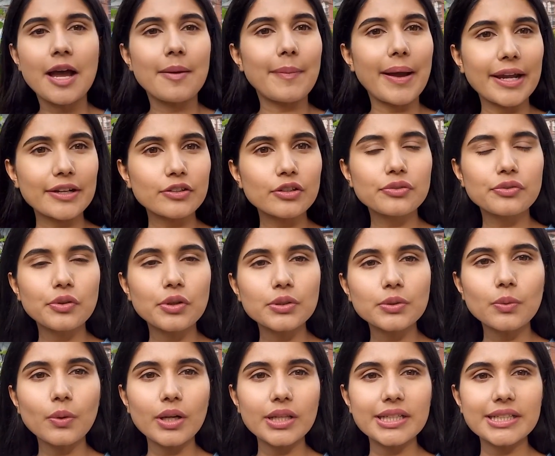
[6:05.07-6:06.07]
microphone
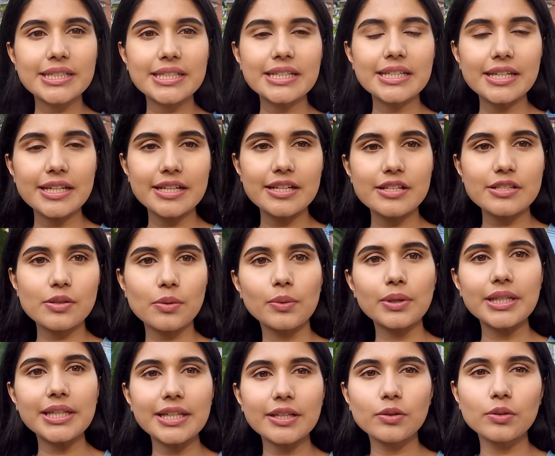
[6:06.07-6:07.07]
quality is
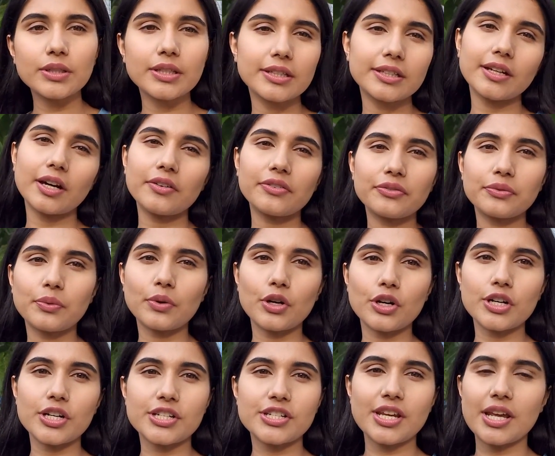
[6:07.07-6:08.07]
only good enough
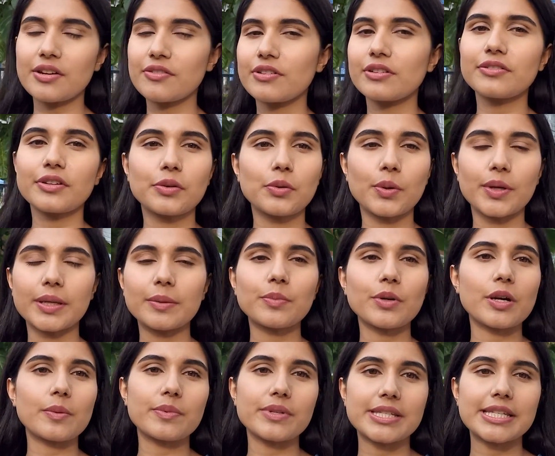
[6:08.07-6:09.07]
for general recording
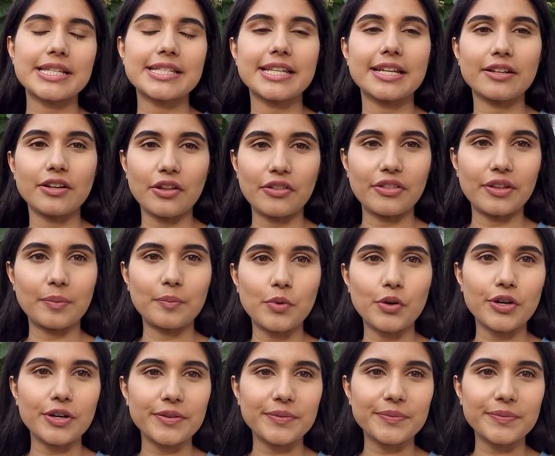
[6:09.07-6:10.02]
purposes and nothing more.